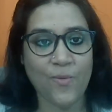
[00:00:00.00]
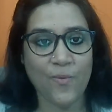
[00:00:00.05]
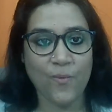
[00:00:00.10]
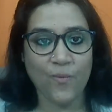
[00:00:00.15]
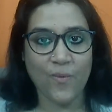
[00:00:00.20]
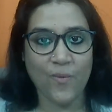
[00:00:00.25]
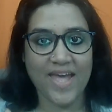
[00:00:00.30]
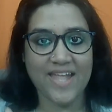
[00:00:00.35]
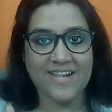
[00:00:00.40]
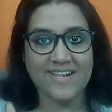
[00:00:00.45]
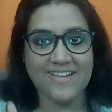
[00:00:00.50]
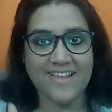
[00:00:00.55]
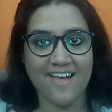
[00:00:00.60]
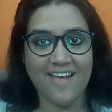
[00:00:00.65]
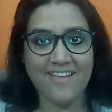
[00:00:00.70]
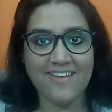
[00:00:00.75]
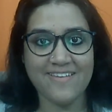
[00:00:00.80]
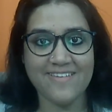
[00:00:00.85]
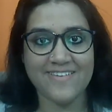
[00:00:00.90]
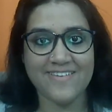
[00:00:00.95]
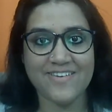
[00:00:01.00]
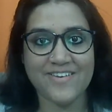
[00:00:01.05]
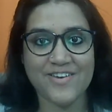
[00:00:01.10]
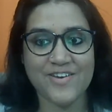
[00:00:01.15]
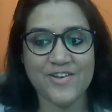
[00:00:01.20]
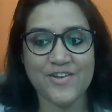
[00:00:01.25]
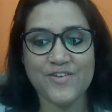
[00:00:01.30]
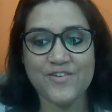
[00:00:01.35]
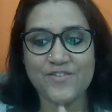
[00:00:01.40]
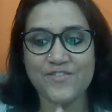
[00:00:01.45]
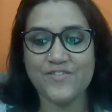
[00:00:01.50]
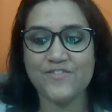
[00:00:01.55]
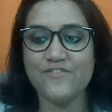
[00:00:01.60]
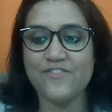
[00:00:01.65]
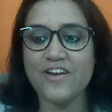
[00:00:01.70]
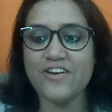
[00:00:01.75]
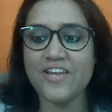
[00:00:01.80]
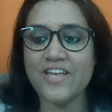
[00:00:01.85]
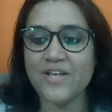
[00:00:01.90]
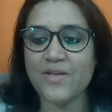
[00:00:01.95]
Well done.
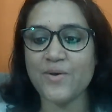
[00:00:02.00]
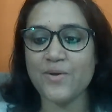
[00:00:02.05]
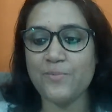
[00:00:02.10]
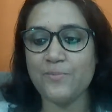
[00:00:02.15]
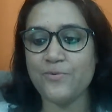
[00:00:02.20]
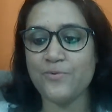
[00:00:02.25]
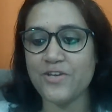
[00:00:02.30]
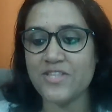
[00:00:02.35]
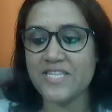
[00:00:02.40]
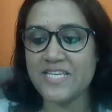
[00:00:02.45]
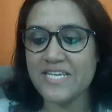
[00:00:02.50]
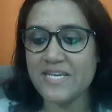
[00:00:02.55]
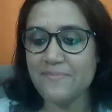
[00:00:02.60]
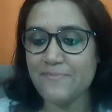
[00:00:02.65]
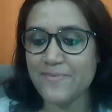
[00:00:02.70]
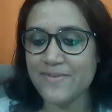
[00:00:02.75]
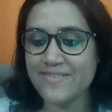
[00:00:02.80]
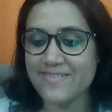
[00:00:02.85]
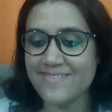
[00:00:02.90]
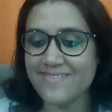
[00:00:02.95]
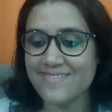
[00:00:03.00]
Very good, Pradeep.